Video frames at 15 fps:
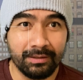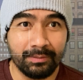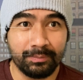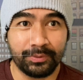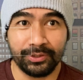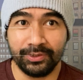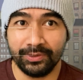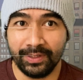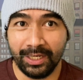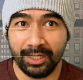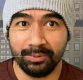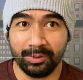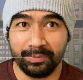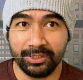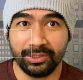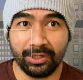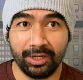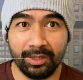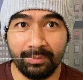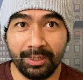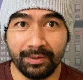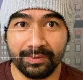For today, we'll be talking
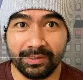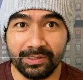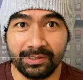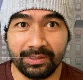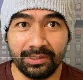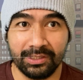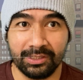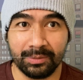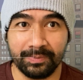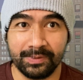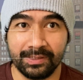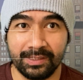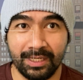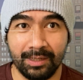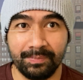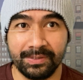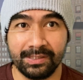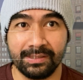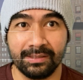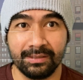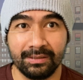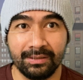about a series of
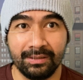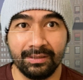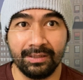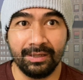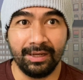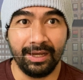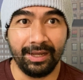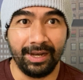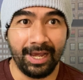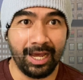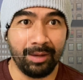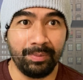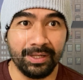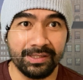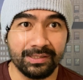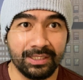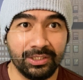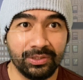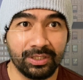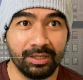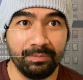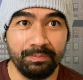steps and habits that
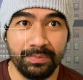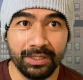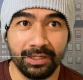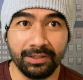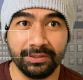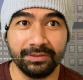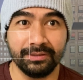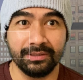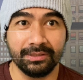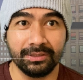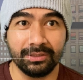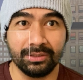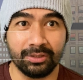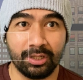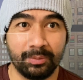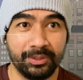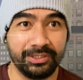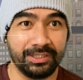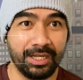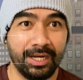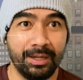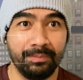you can build over
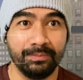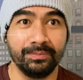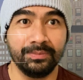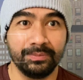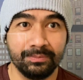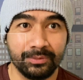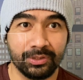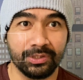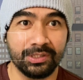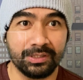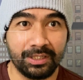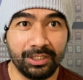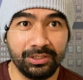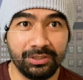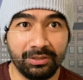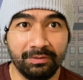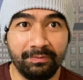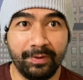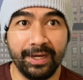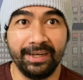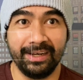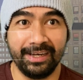time to start your
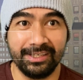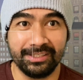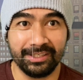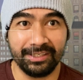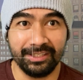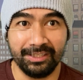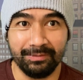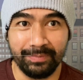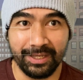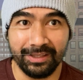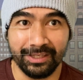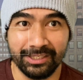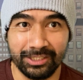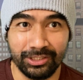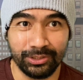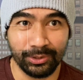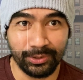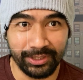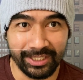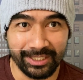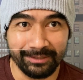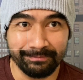financial independence
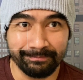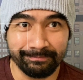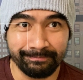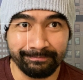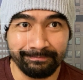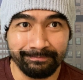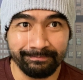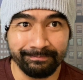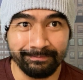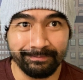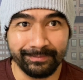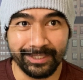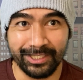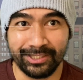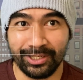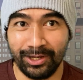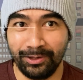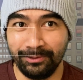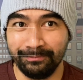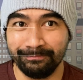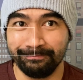journey. Let's go!